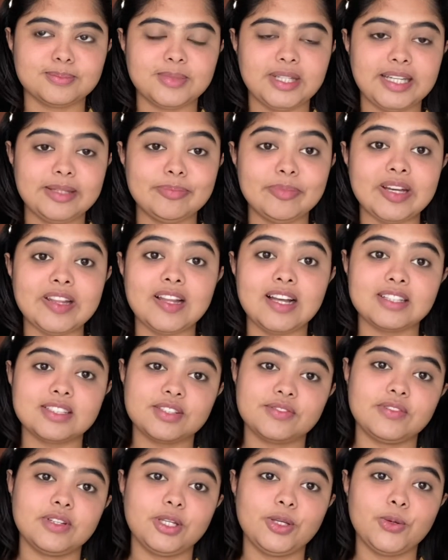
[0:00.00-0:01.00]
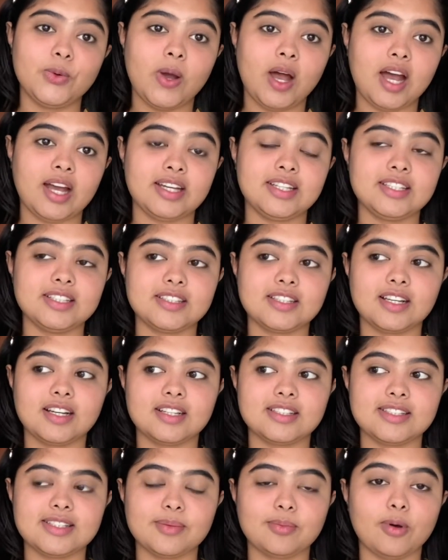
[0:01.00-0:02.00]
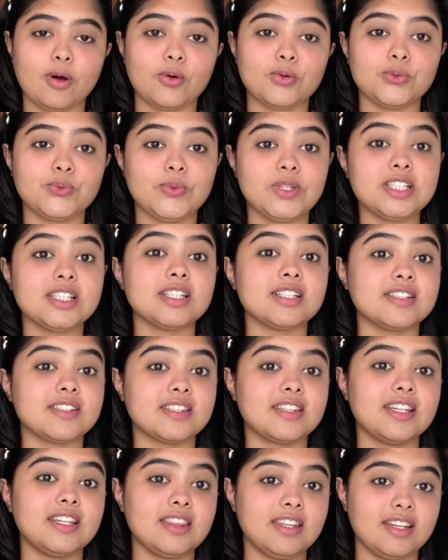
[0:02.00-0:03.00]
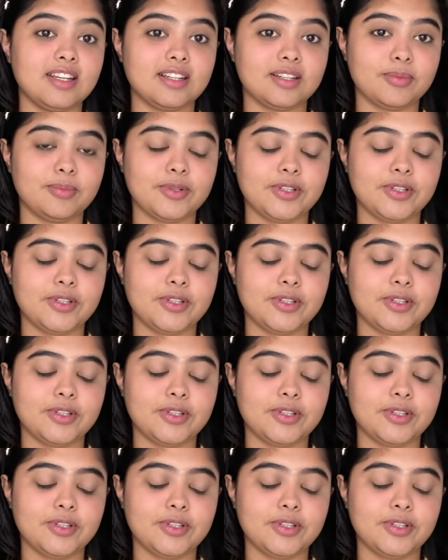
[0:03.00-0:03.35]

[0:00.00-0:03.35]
In my last video, I discussed about winter skincare,